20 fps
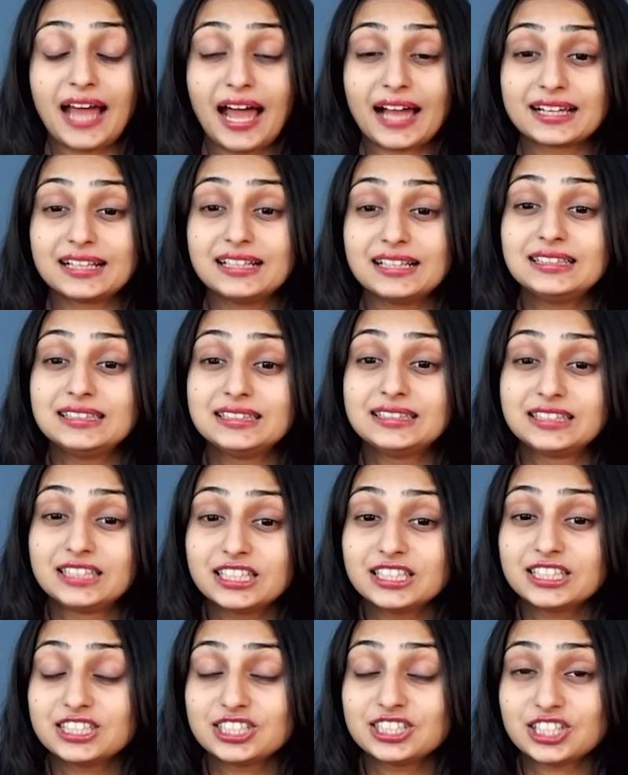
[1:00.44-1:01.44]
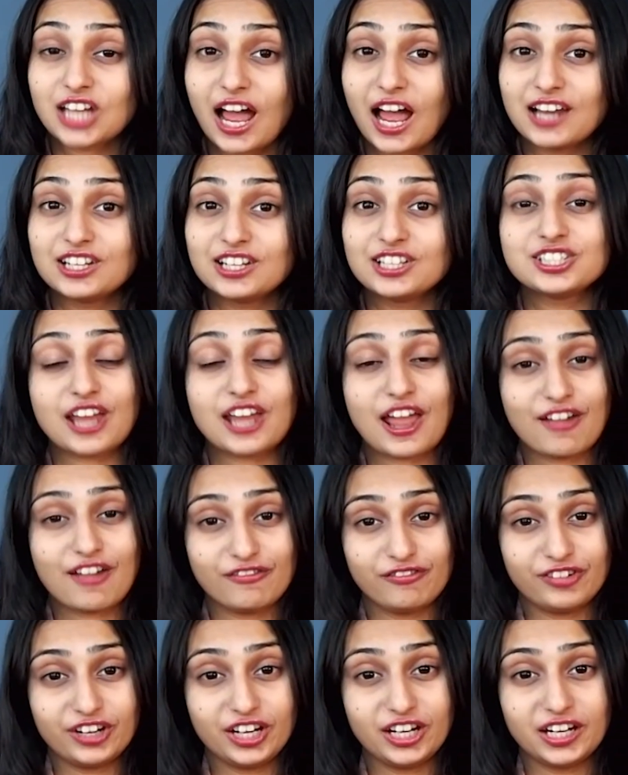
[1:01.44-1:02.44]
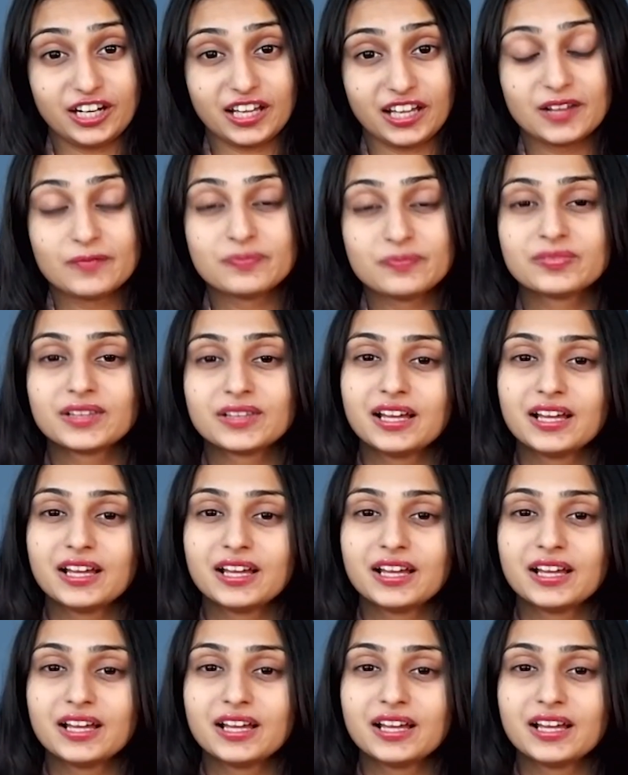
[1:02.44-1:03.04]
tackle this challenge every day.